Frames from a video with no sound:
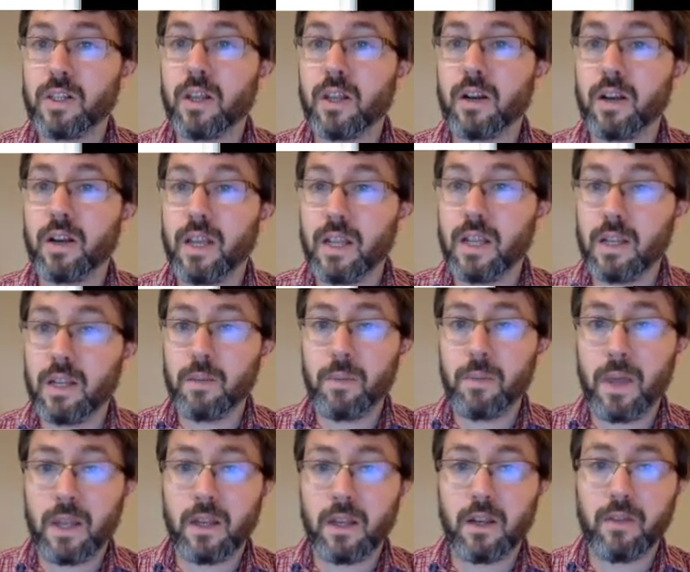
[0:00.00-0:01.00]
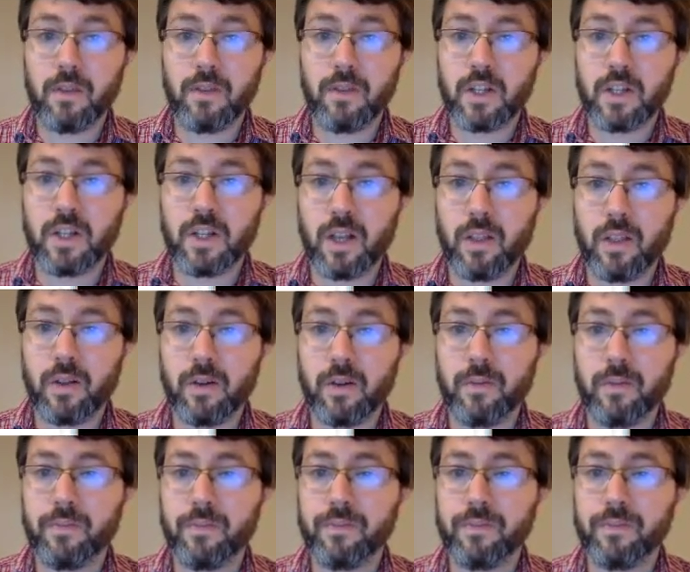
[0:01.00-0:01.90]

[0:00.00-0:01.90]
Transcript: that are independent of each other,